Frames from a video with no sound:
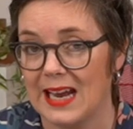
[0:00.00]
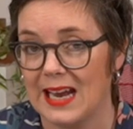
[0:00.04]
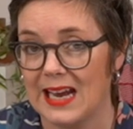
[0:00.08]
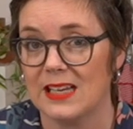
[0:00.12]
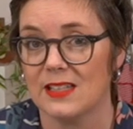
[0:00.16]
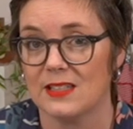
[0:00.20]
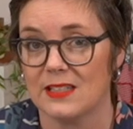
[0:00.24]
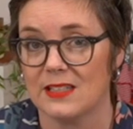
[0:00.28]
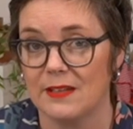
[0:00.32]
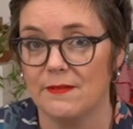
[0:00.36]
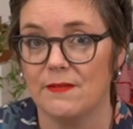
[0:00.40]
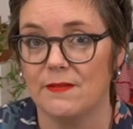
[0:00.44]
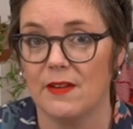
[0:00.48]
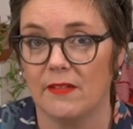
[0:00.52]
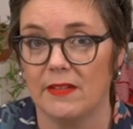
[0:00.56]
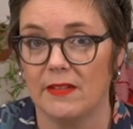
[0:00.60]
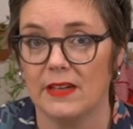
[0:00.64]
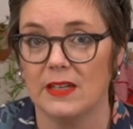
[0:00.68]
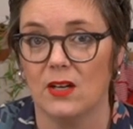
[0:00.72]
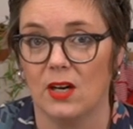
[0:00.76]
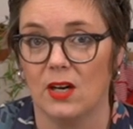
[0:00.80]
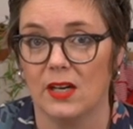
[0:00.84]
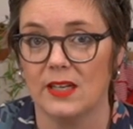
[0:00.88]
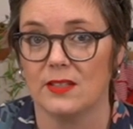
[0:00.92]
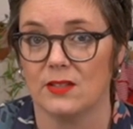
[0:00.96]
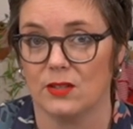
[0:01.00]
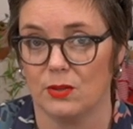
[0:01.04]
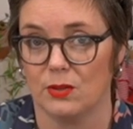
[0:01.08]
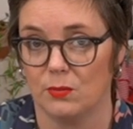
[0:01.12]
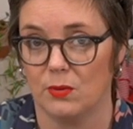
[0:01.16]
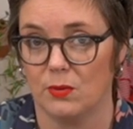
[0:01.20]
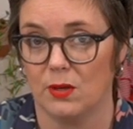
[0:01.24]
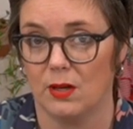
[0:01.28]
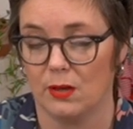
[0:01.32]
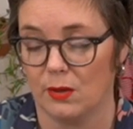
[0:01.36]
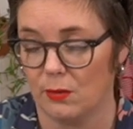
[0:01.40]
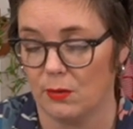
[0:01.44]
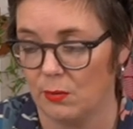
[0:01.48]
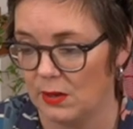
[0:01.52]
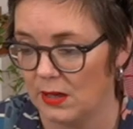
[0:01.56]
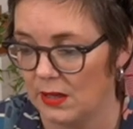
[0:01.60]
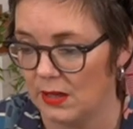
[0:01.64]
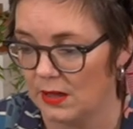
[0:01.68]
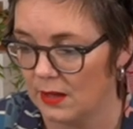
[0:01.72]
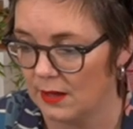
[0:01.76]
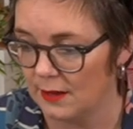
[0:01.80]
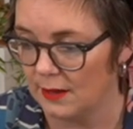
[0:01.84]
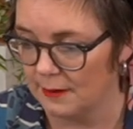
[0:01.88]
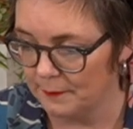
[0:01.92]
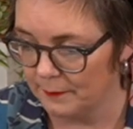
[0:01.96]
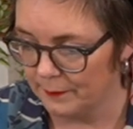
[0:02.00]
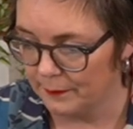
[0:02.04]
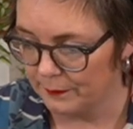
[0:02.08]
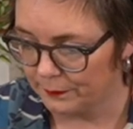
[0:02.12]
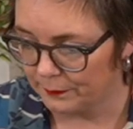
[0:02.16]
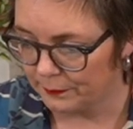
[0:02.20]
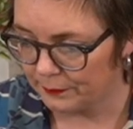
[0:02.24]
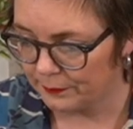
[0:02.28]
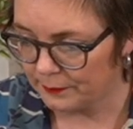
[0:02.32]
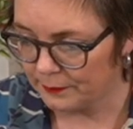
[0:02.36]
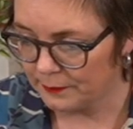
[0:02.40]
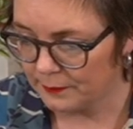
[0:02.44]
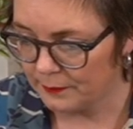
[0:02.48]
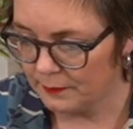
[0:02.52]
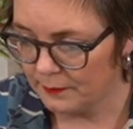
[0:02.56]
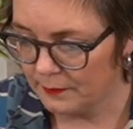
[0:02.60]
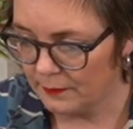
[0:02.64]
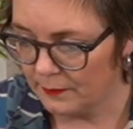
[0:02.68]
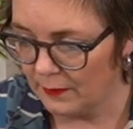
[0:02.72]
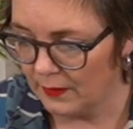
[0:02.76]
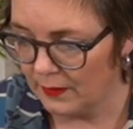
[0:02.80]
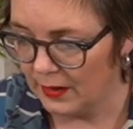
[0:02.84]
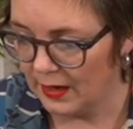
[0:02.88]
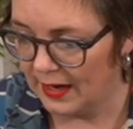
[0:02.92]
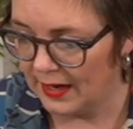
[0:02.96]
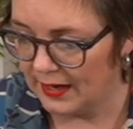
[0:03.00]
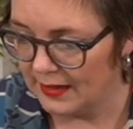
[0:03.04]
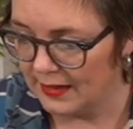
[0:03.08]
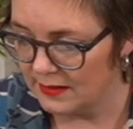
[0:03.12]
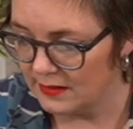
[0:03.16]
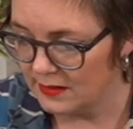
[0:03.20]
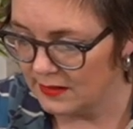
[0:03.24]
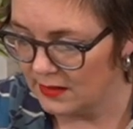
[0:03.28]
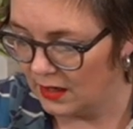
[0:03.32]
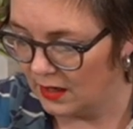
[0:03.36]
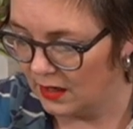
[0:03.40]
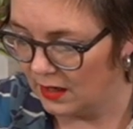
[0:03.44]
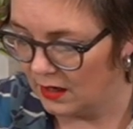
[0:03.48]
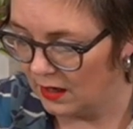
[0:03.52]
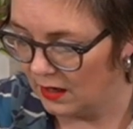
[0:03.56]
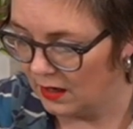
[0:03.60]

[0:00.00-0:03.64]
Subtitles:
They're actually very nice to work with. And